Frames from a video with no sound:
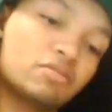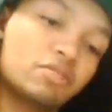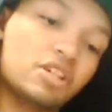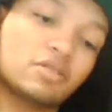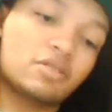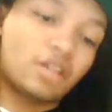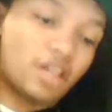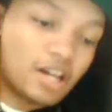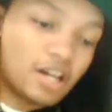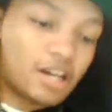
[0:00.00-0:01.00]
week
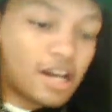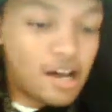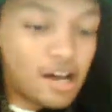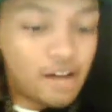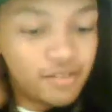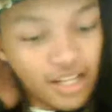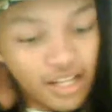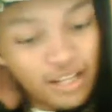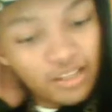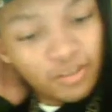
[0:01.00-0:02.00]
and how it was
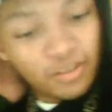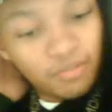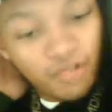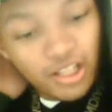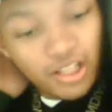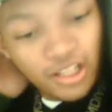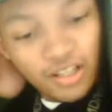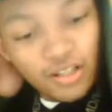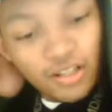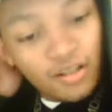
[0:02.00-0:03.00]
kind of
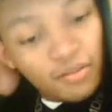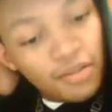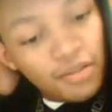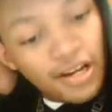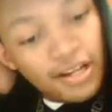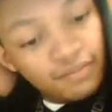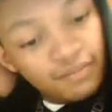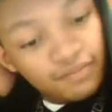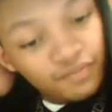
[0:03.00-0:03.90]
disappointing, but